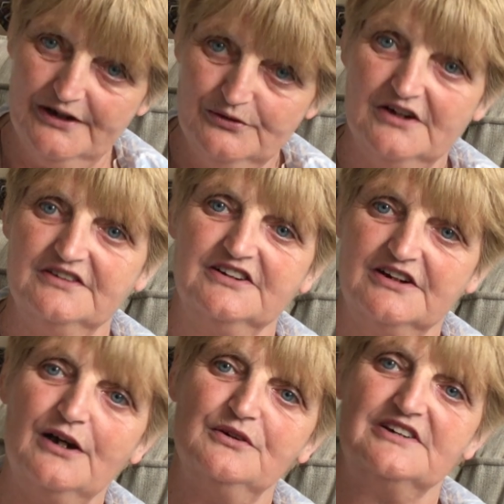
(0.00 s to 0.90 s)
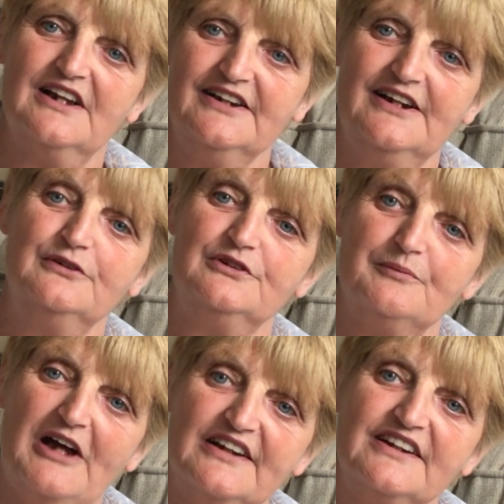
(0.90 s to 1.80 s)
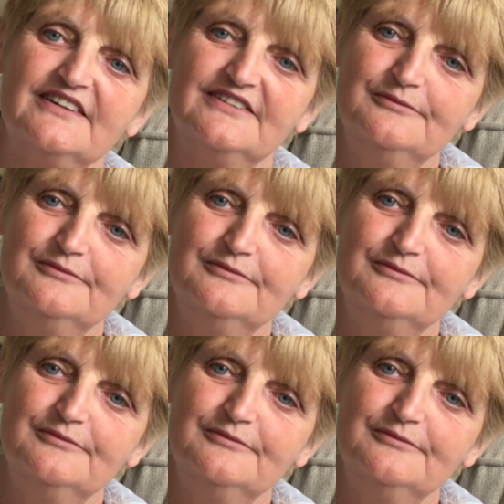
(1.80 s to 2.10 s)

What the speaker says: on the clothesline out the back.